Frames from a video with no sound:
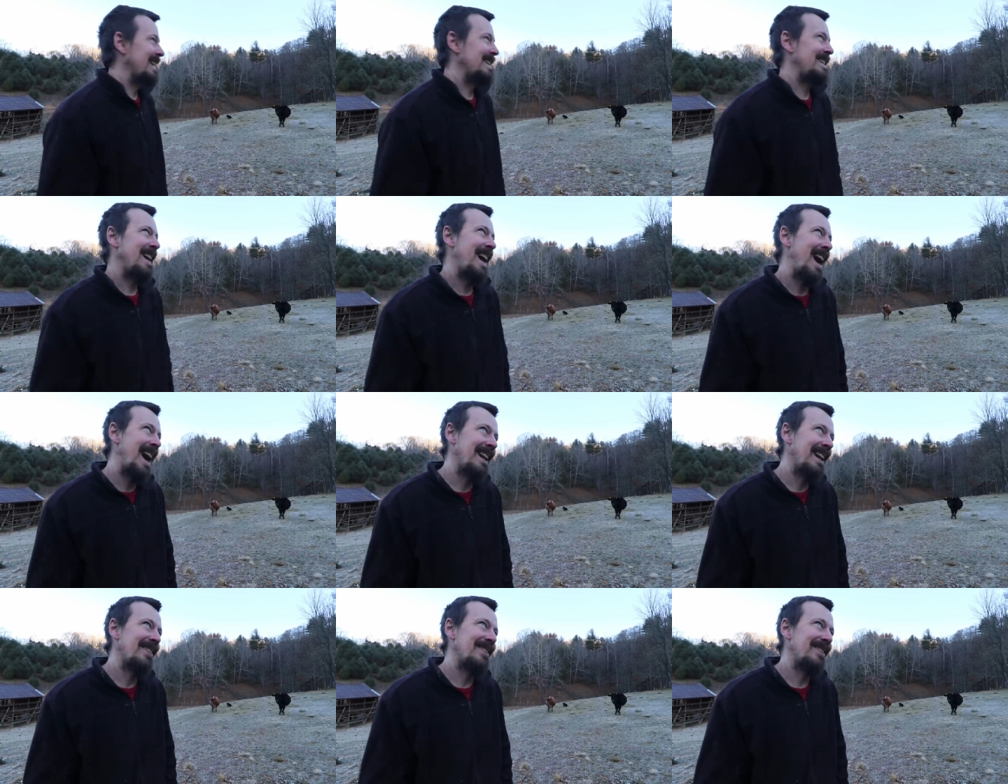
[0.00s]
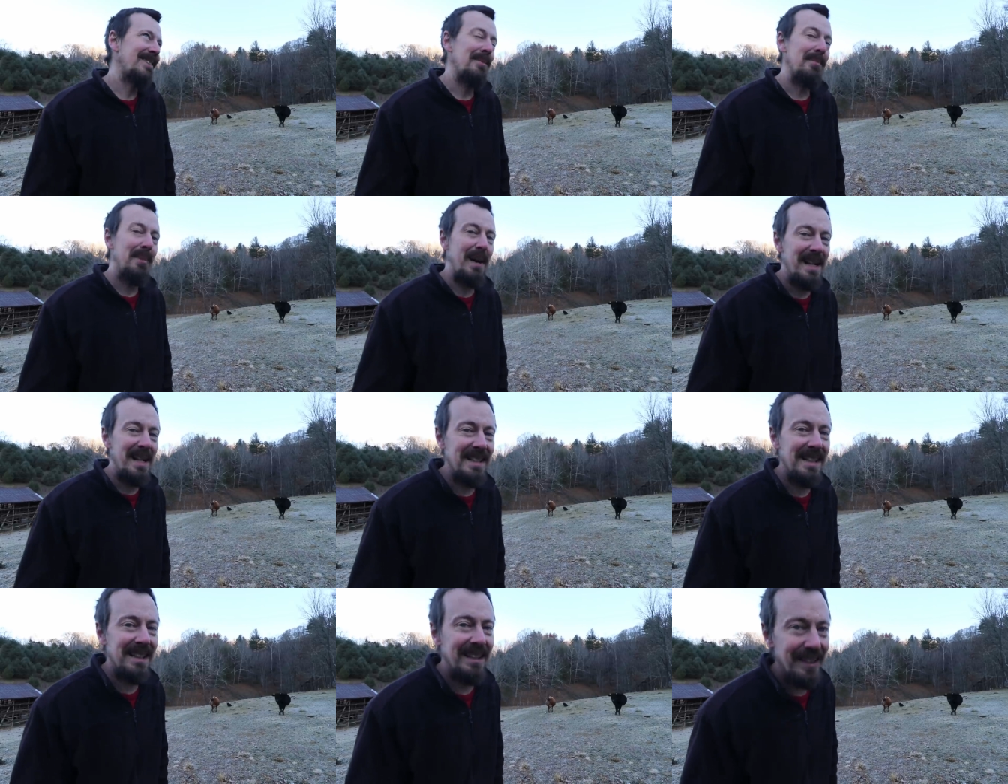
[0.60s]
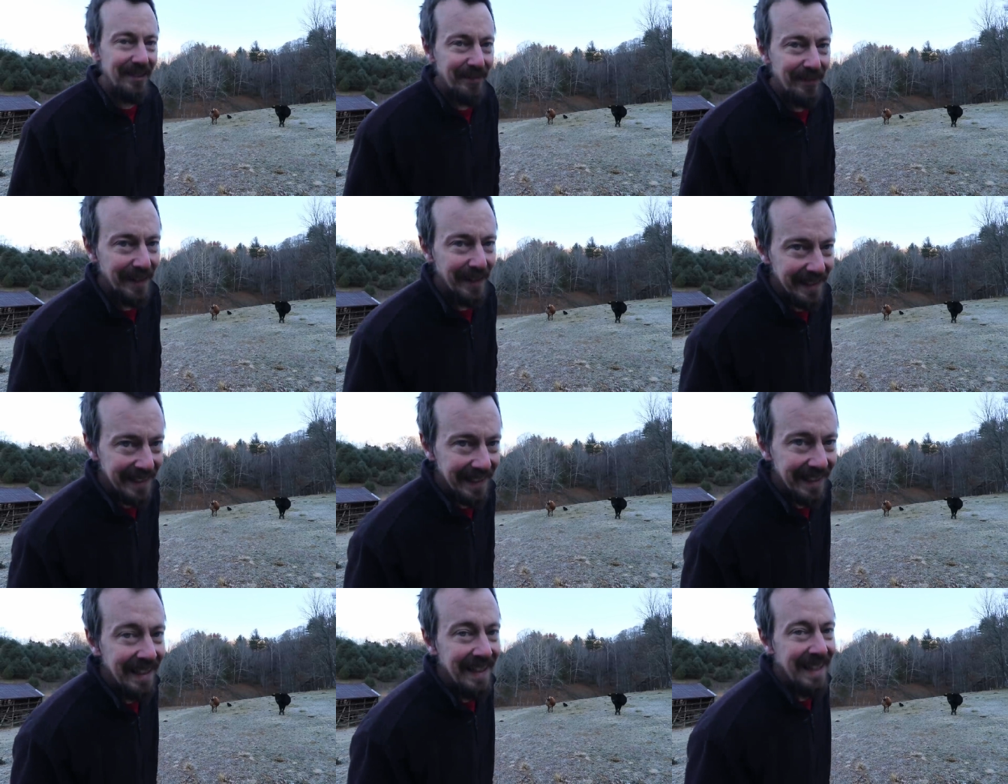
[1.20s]
it's kind of surprisingly
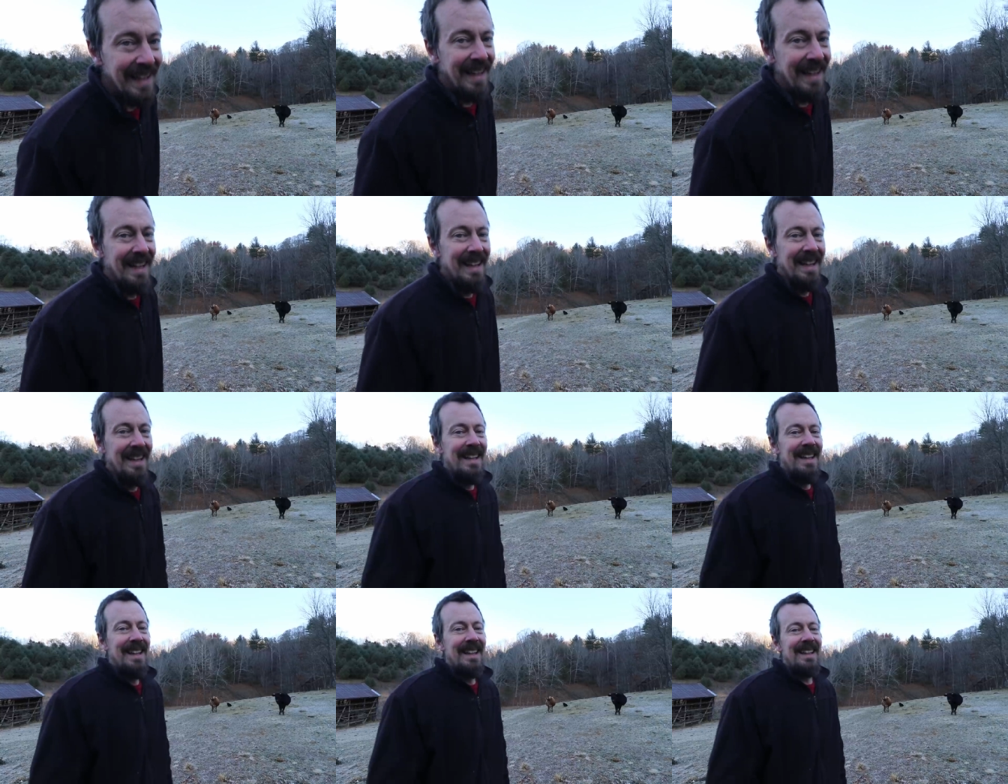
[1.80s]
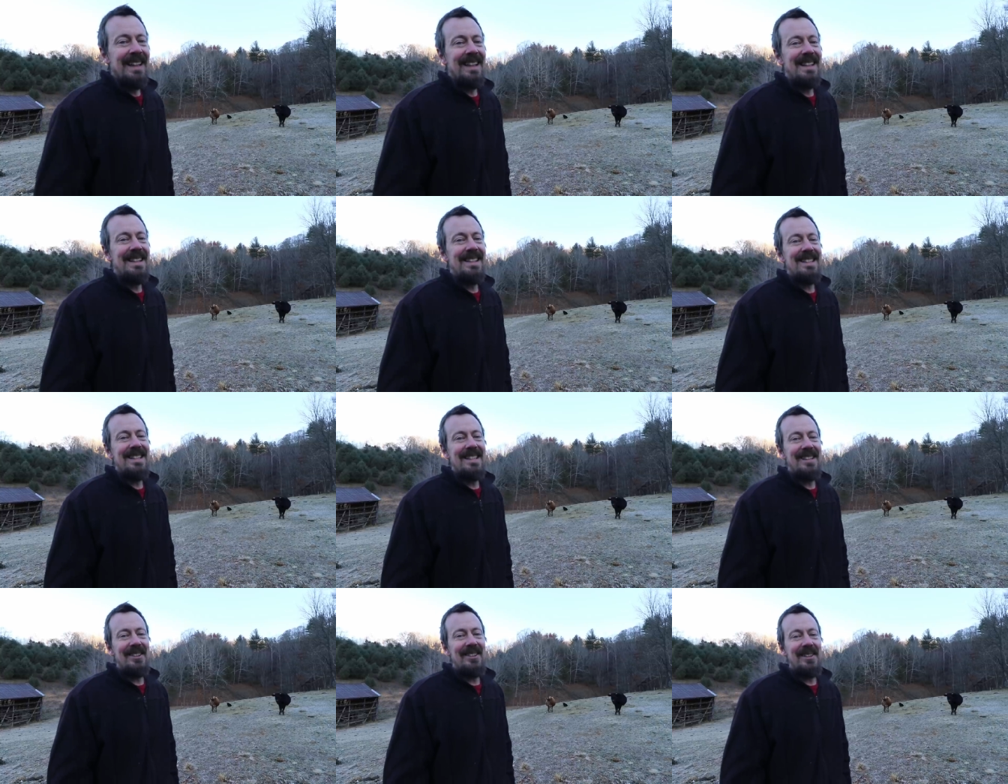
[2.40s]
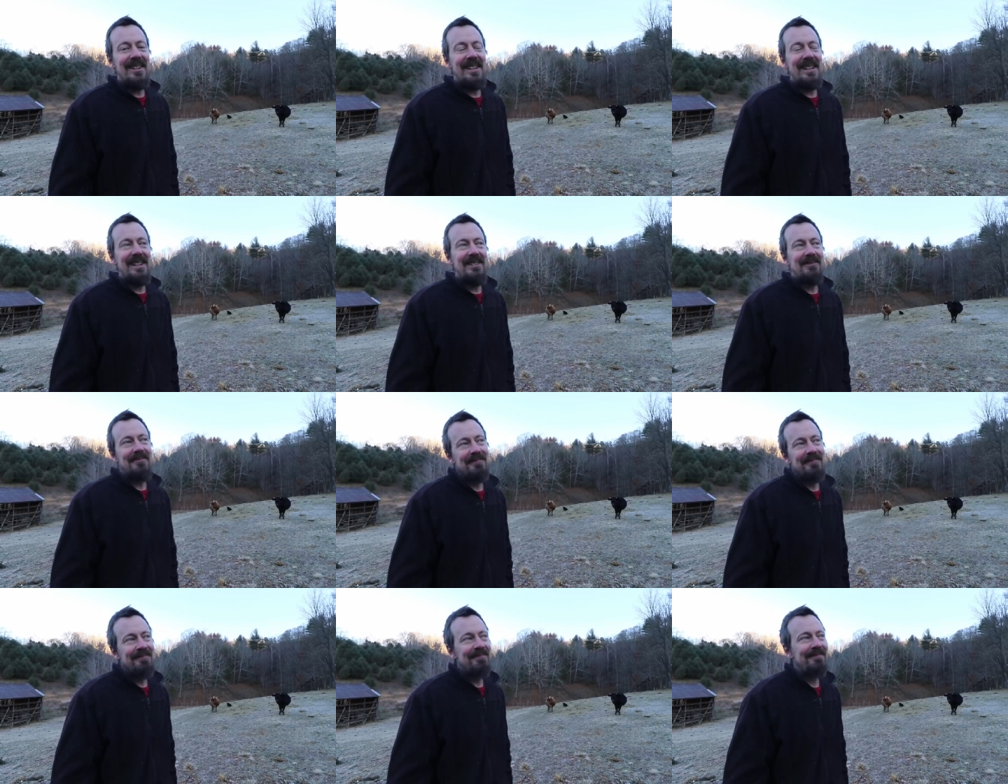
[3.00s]
funny considering
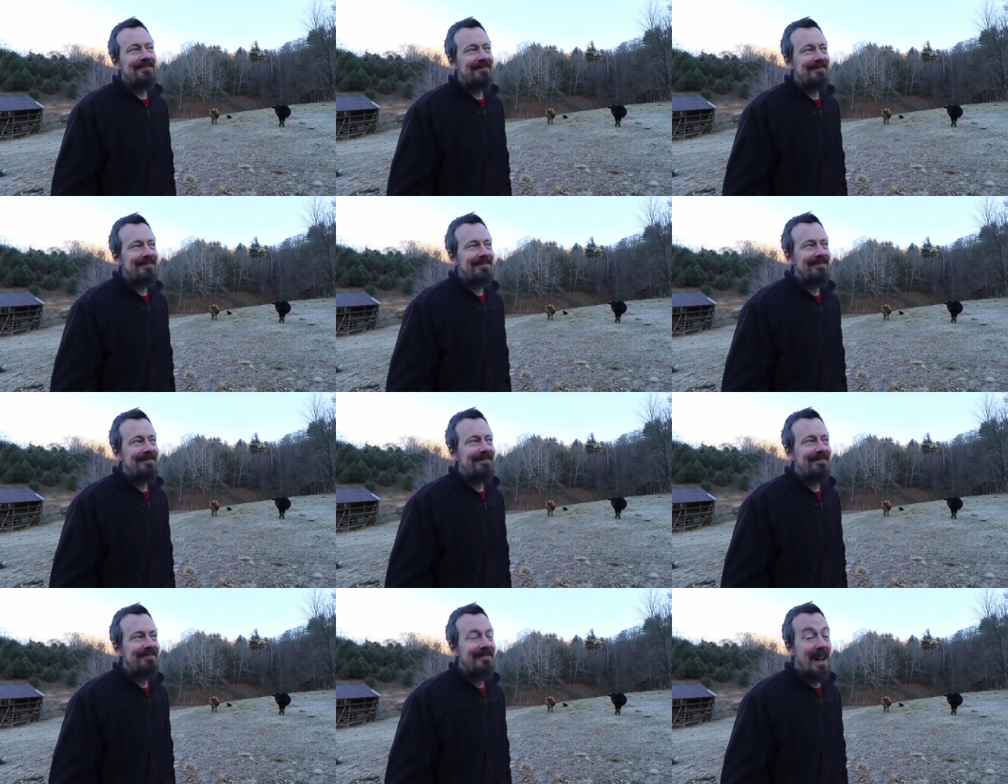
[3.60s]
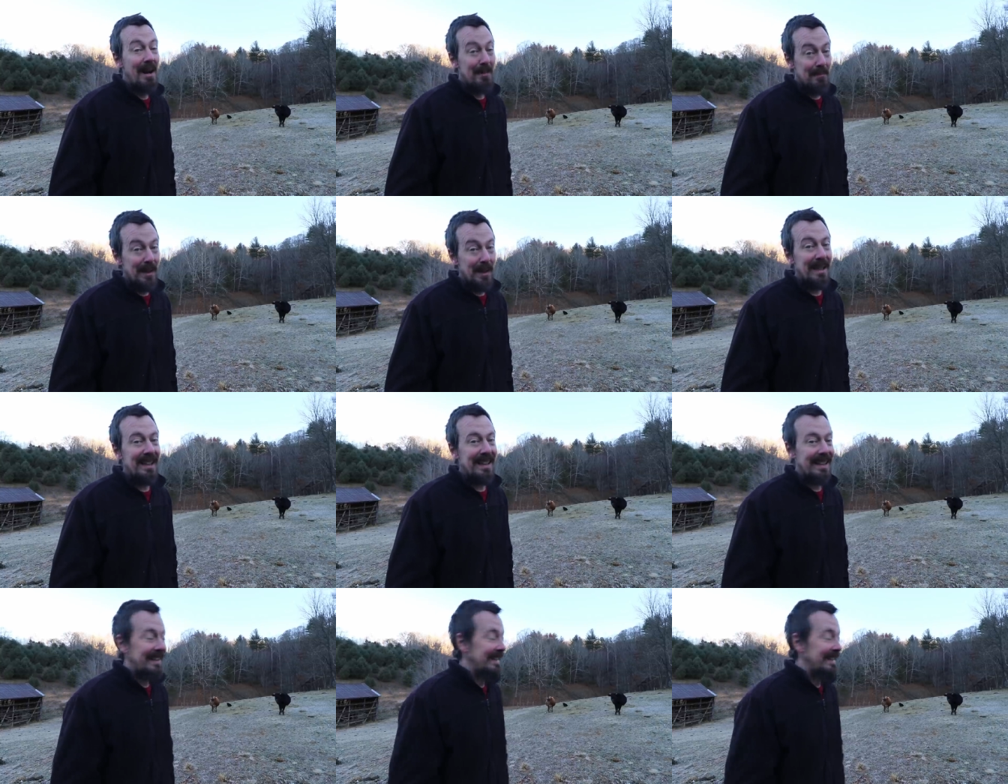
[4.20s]
how big he